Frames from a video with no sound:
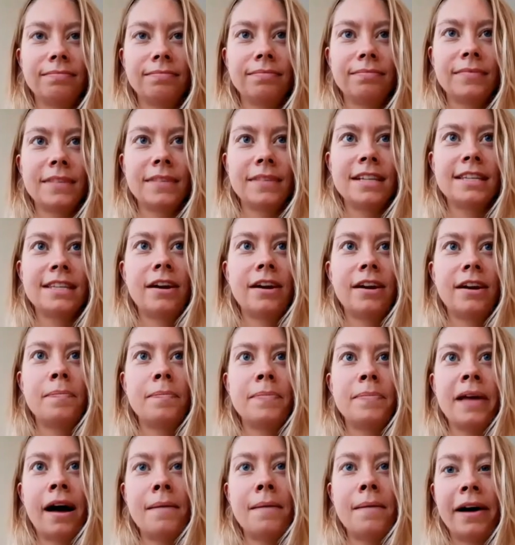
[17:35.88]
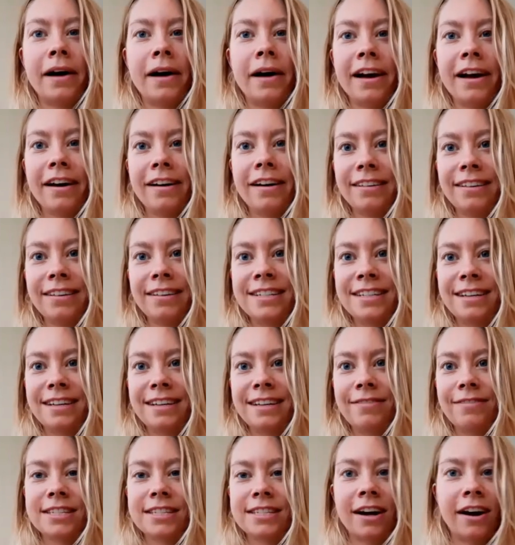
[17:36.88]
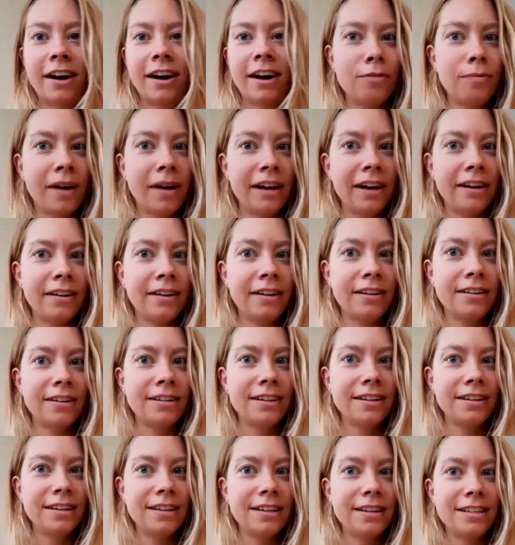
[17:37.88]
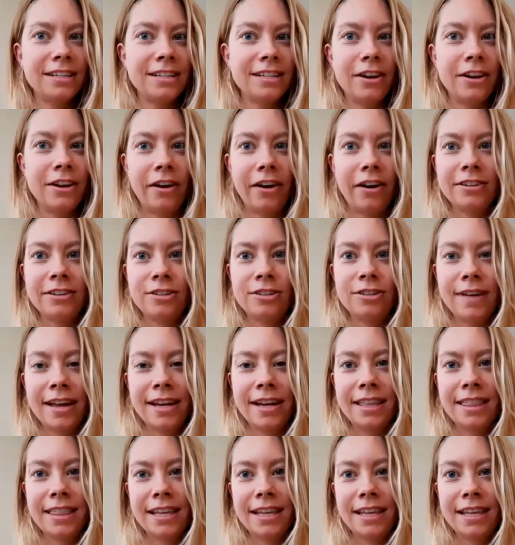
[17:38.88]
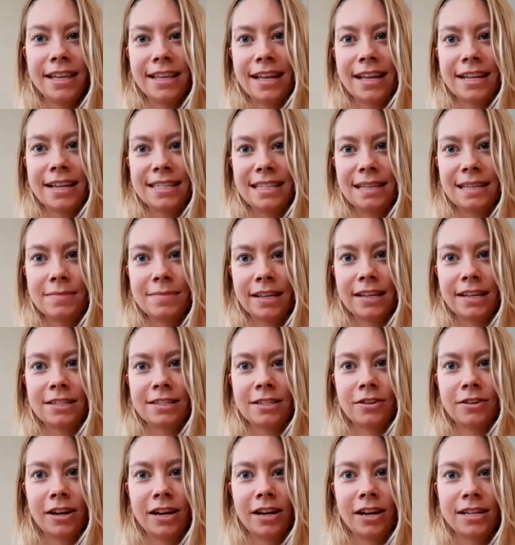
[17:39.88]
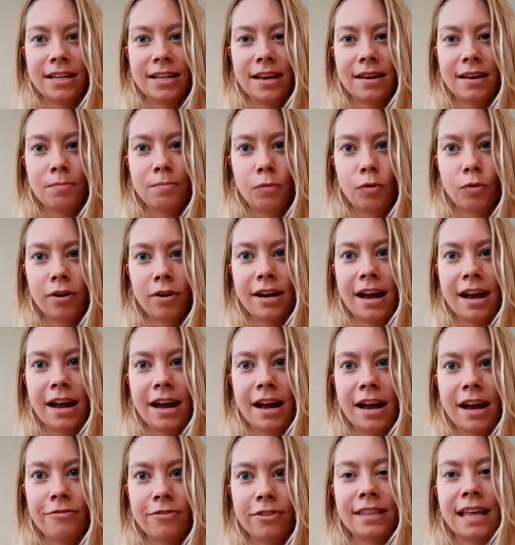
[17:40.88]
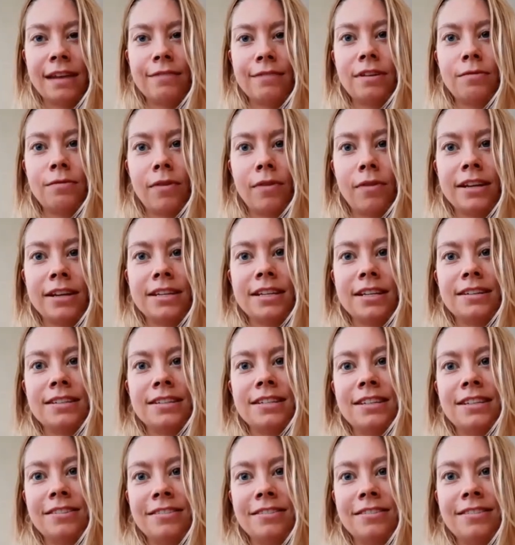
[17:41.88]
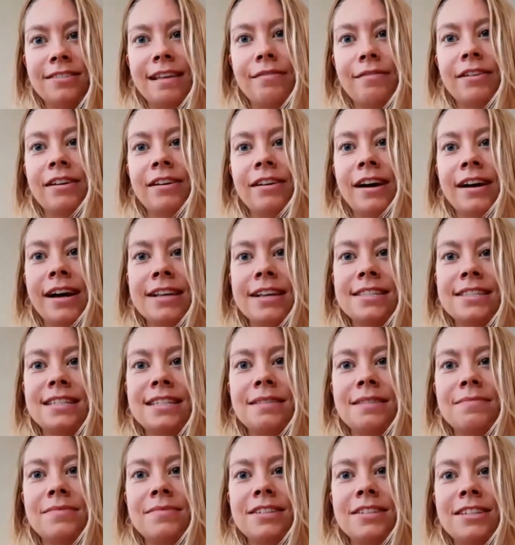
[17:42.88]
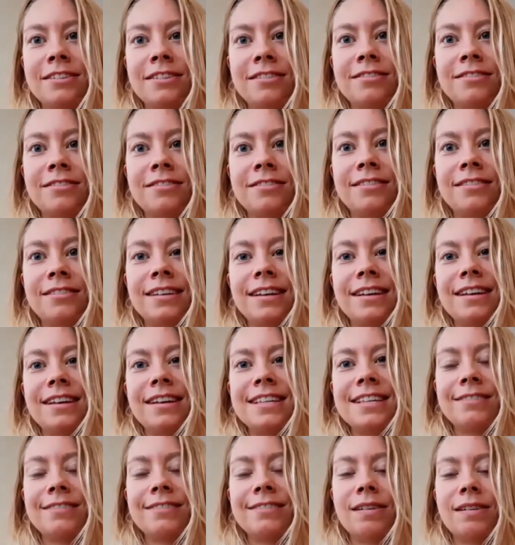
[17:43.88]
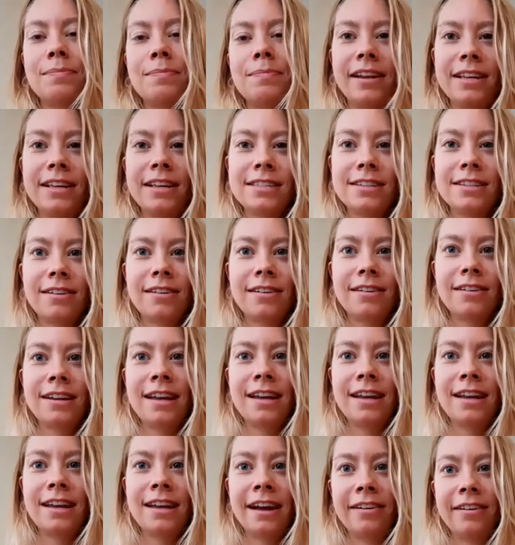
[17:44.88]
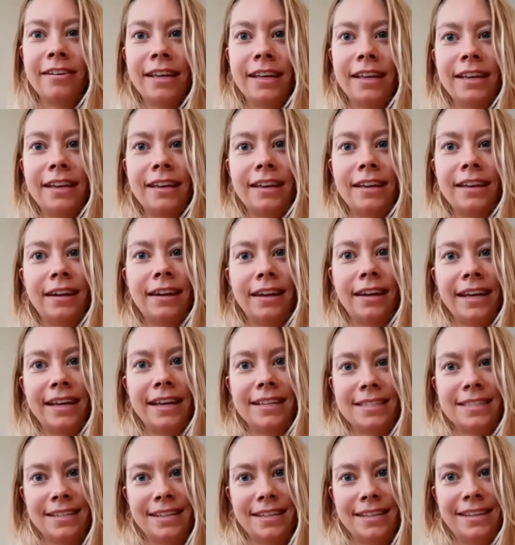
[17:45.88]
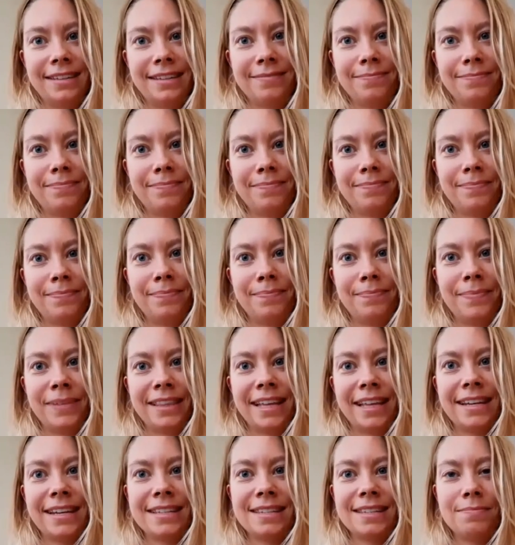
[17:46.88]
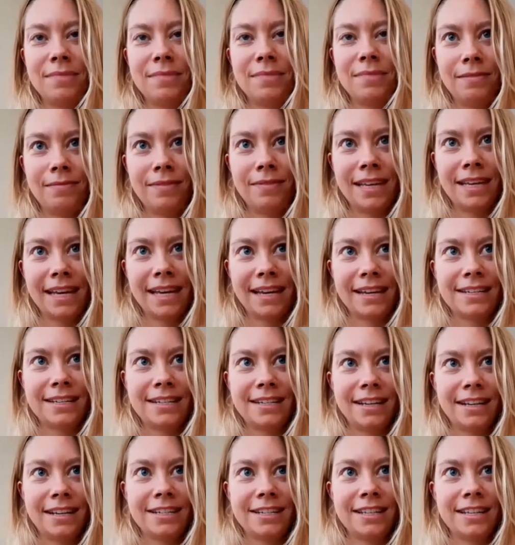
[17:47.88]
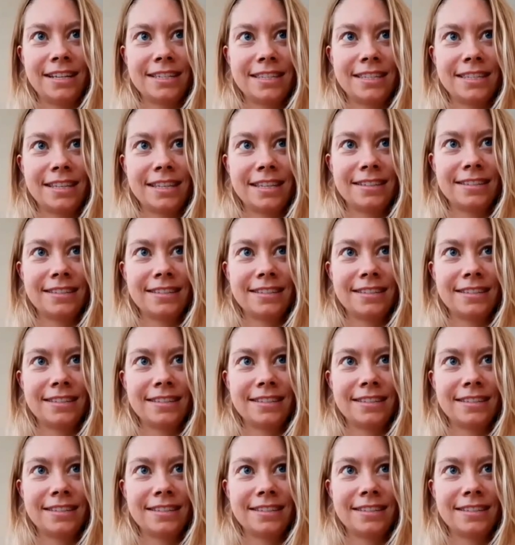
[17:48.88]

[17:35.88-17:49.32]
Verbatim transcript: It's in our biology. We're just hardwired to not do anything that seems like it's going to take more effort than we want it to, that we're accustomed to. So our bodies are inherently lazy, but that doesn't mean we can't change these things